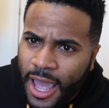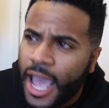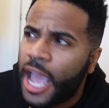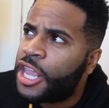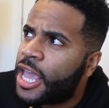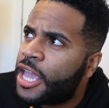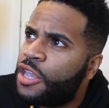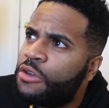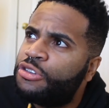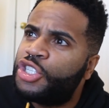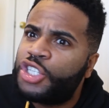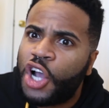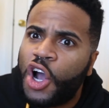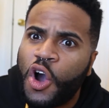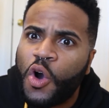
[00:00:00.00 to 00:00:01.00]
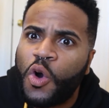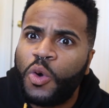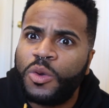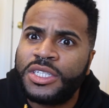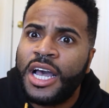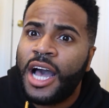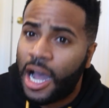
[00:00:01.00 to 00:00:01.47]
And yet you
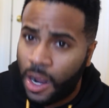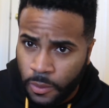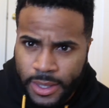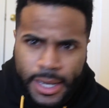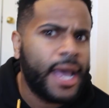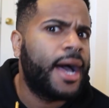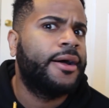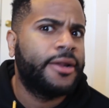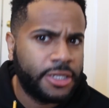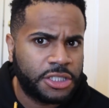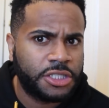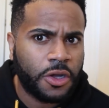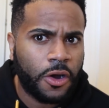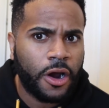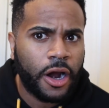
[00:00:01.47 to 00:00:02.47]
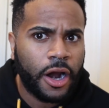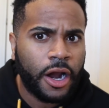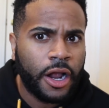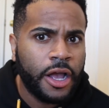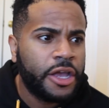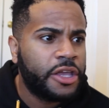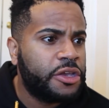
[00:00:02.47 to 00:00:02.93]
chose a reality
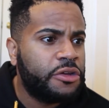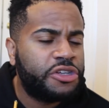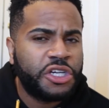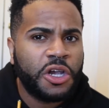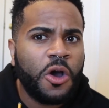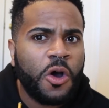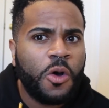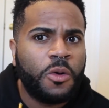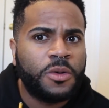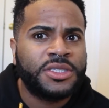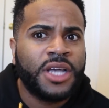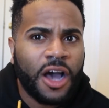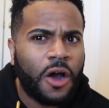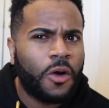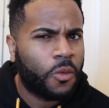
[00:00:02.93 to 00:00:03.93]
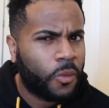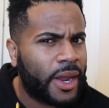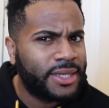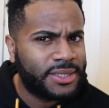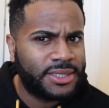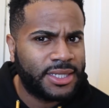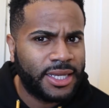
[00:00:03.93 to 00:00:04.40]
star. You chose a
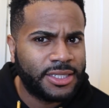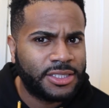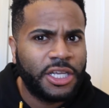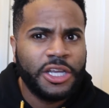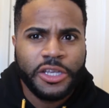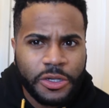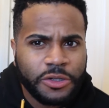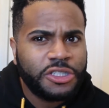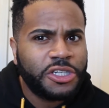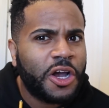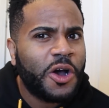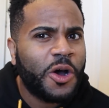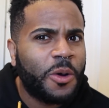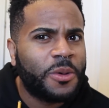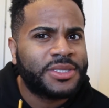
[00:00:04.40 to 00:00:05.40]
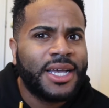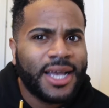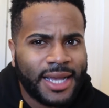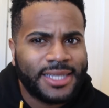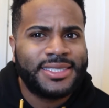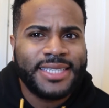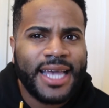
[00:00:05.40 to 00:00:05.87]
racist. You chose
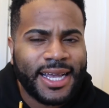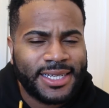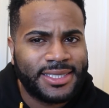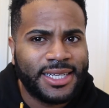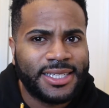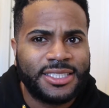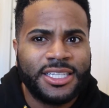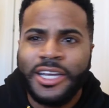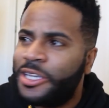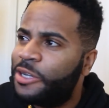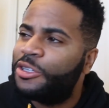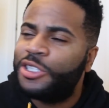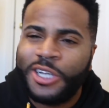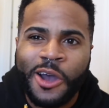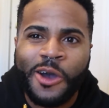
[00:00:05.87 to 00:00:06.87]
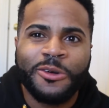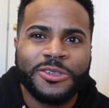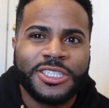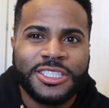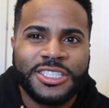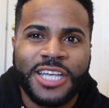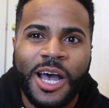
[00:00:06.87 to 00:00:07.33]
a sexist. You
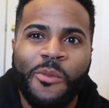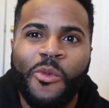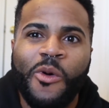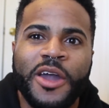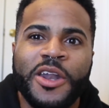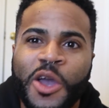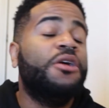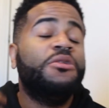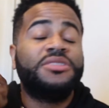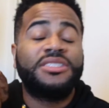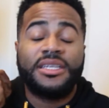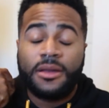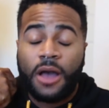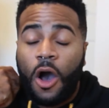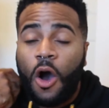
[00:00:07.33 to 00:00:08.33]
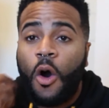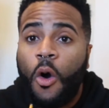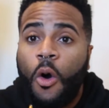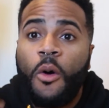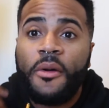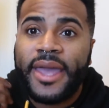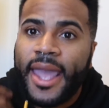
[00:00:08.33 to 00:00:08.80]
chose someone whose
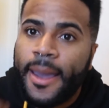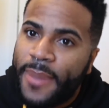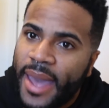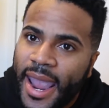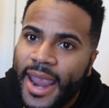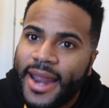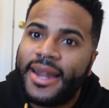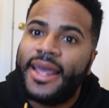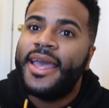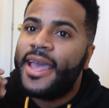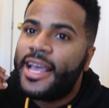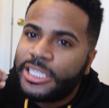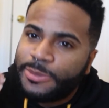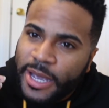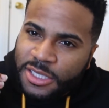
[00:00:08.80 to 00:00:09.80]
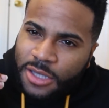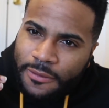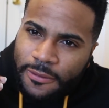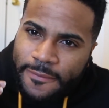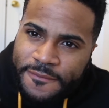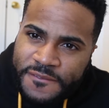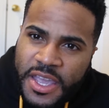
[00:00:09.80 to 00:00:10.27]
whole campaign is based
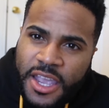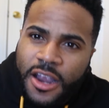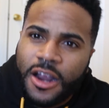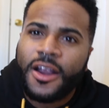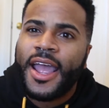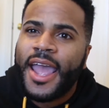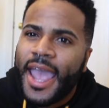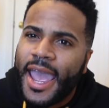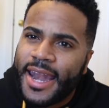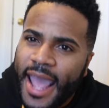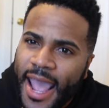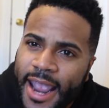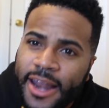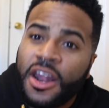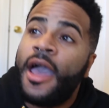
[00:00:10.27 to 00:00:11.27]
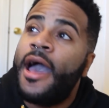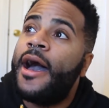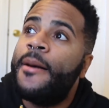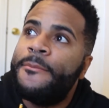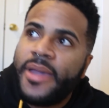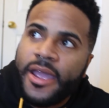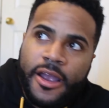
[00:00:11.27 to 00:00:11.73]
off of fear and hate.
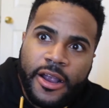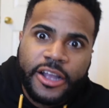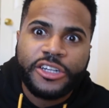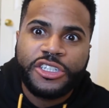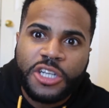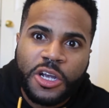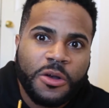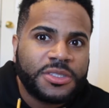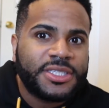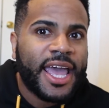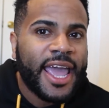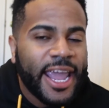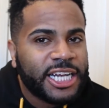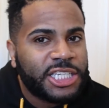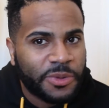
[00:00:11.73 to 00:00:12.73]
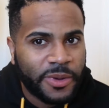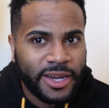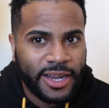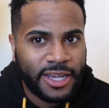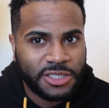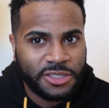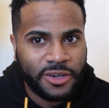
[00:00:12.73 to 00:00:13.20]
America chose
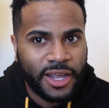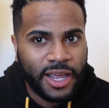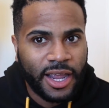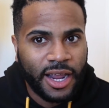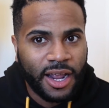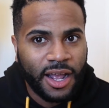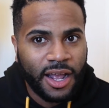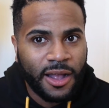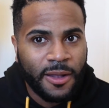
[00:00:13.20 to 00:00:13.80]
hatred yesterday.